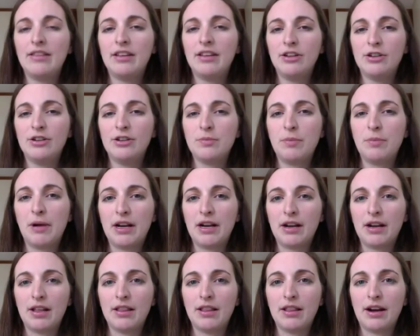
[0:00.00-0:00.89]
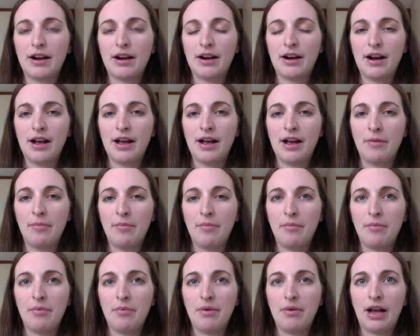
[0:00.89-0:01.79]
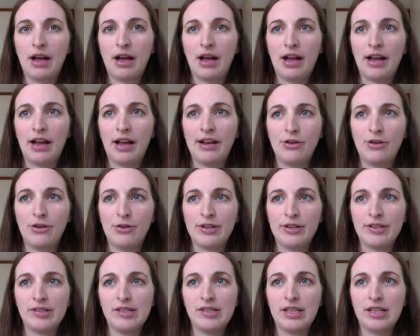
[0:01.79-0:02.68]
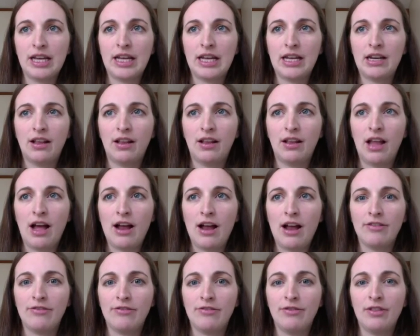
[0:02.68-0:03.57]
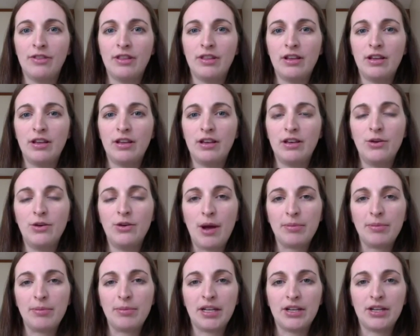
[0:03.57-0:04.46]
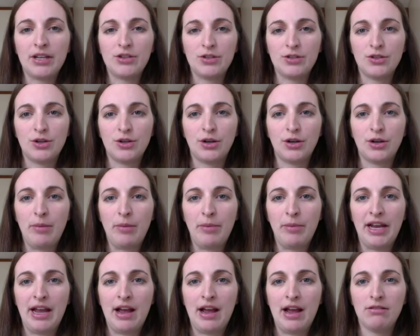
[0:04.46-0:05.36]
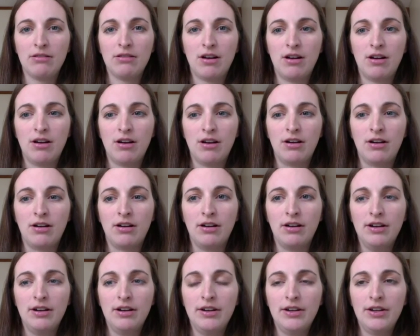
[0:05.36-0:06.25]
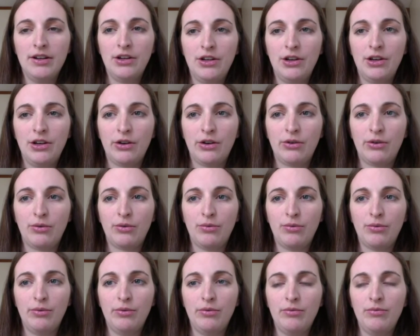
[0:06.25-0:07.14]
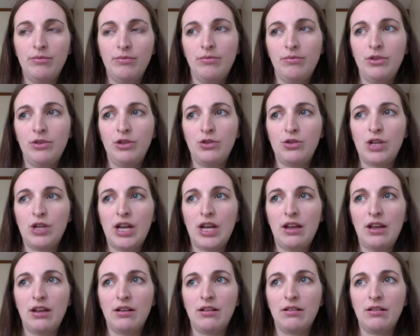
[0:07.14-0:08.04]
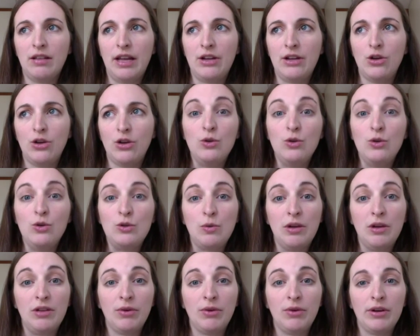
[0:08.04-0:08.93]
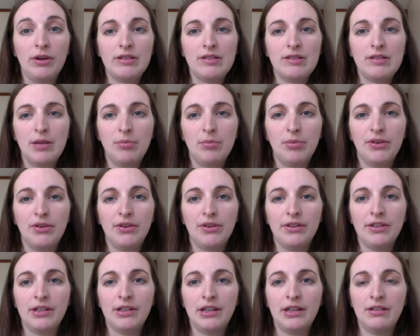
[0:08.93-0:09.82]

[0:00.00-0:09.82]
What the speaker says: I think you're spot on there. I noticed that a lot of the new applications that are coming out are, you take like Hootsuite, for example.